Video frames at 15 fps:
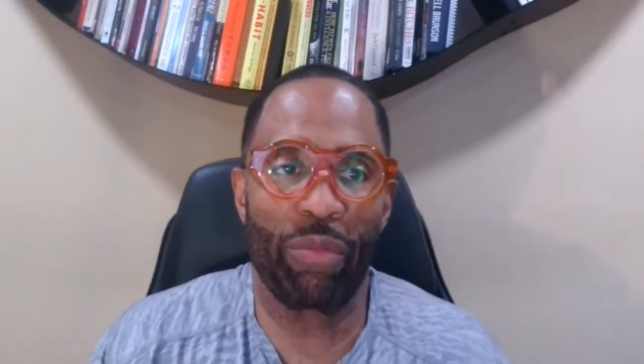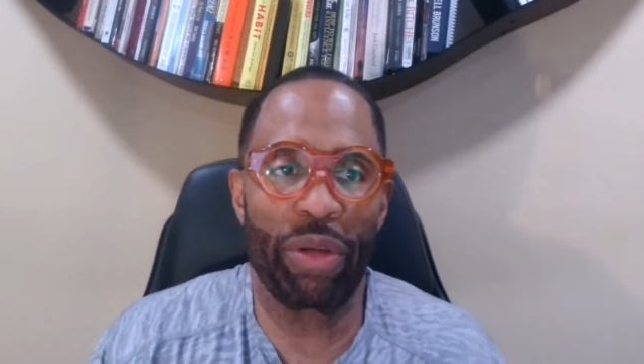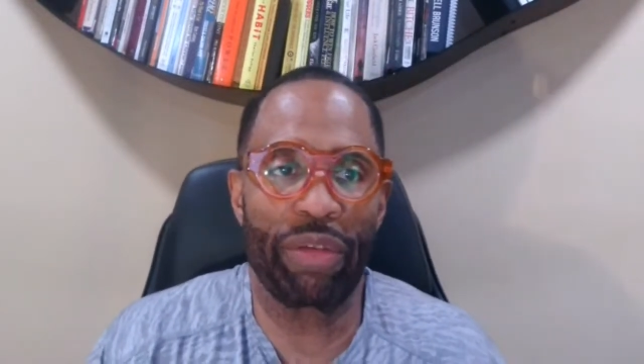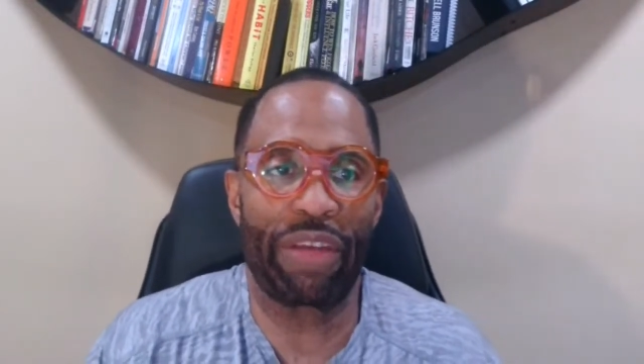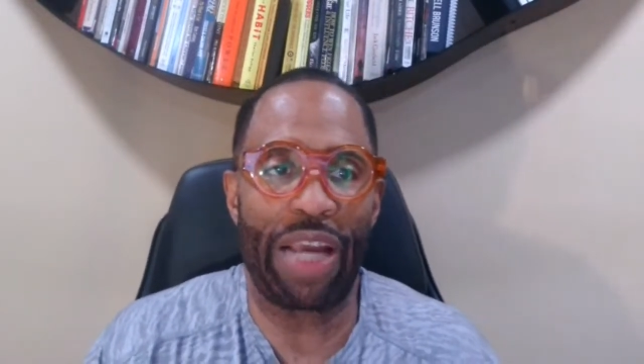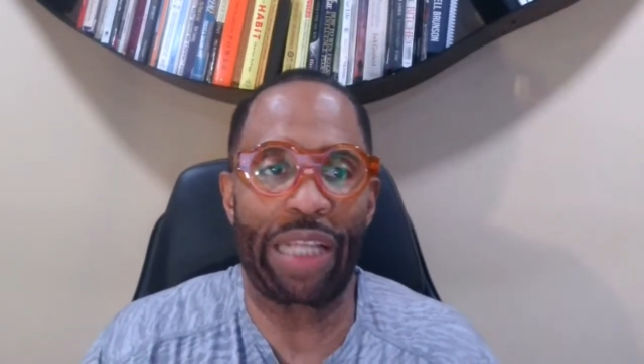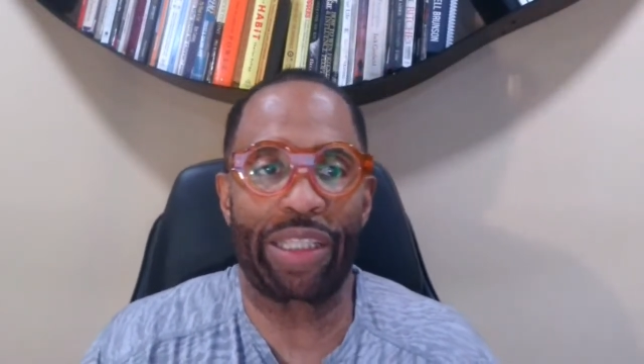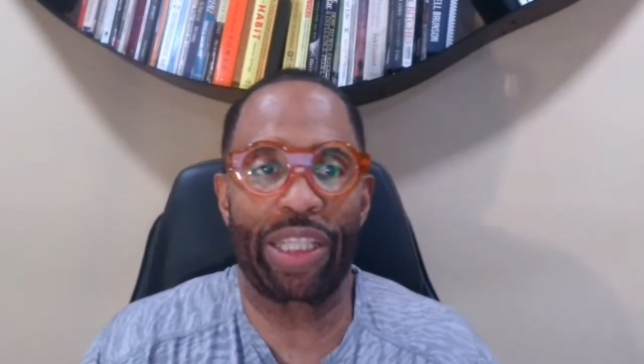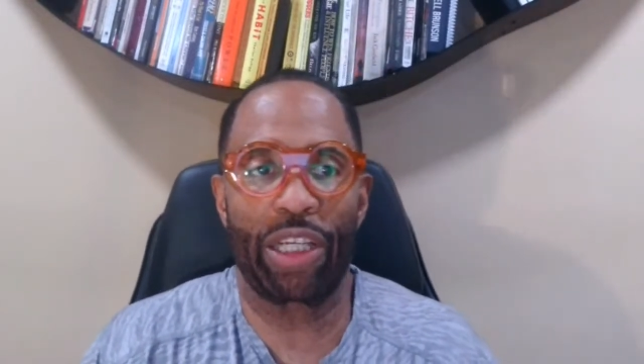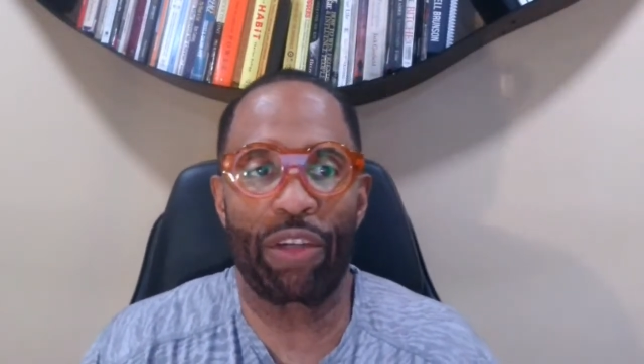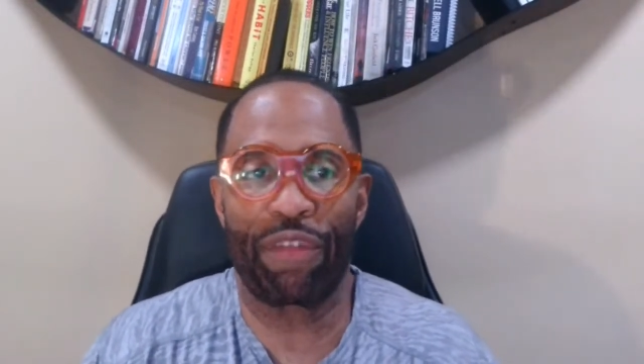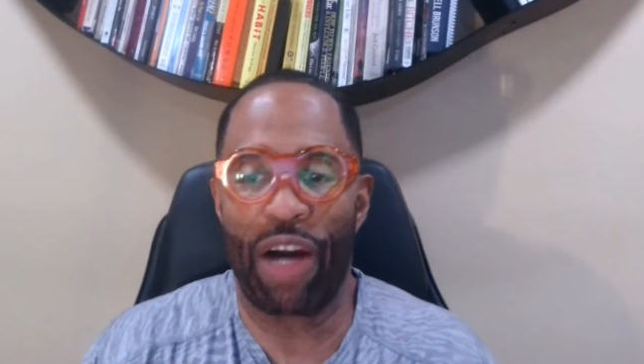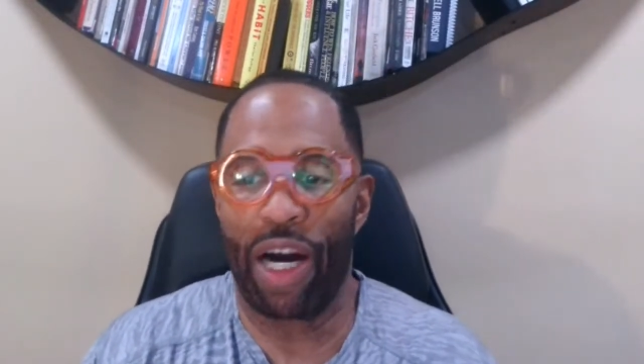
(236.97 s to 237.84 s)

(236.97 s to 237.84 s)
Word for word: We've got Jennifer